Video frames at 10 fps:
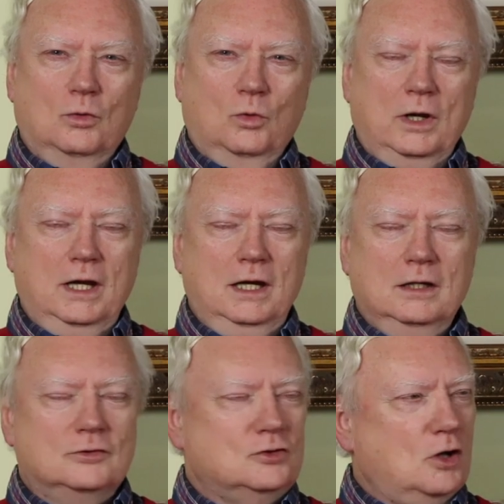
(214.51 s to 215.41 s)

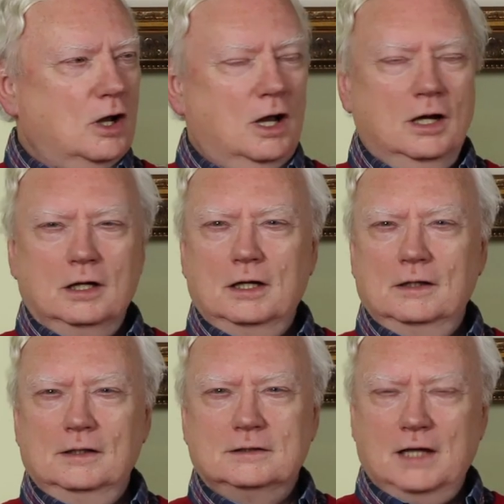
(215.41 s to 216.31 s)
We saw
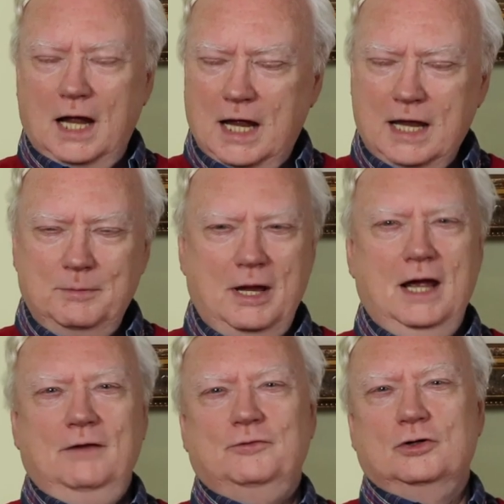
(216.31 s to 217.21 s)
time
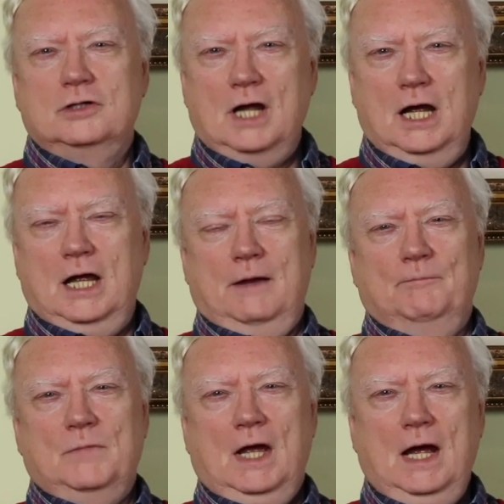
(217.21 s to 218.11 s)
after
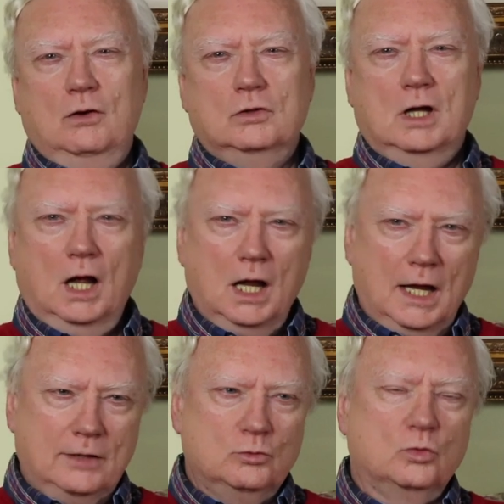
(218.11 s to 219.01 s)
time how
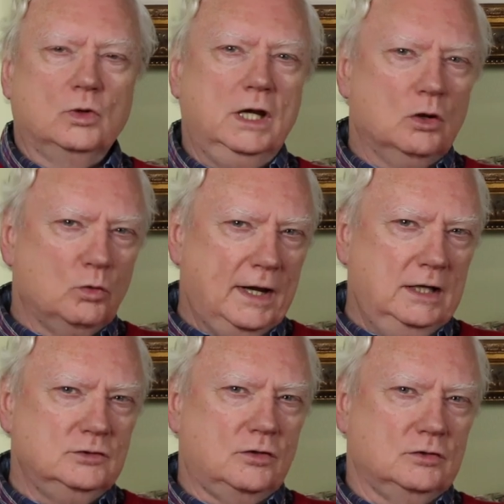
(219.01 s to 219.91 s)
God
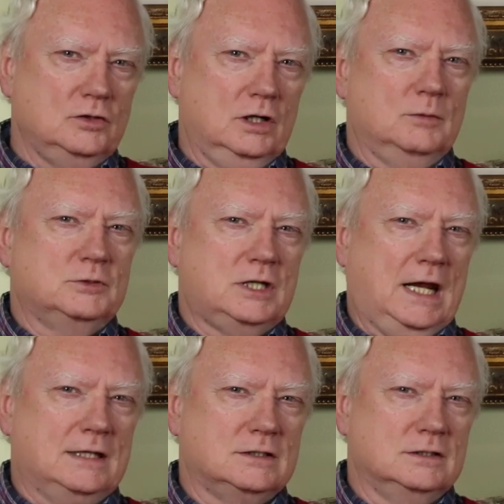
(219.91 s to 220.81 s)
rearranged the
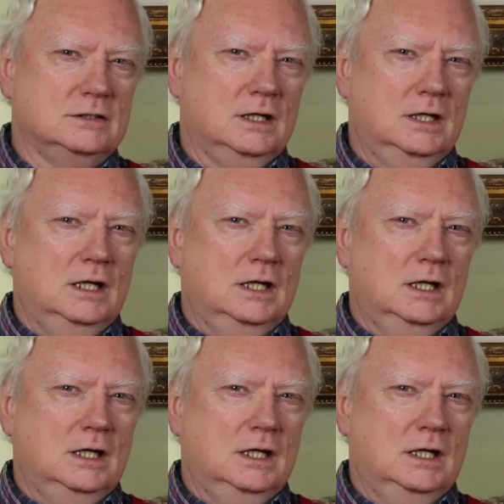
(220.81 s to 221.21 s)
circumstances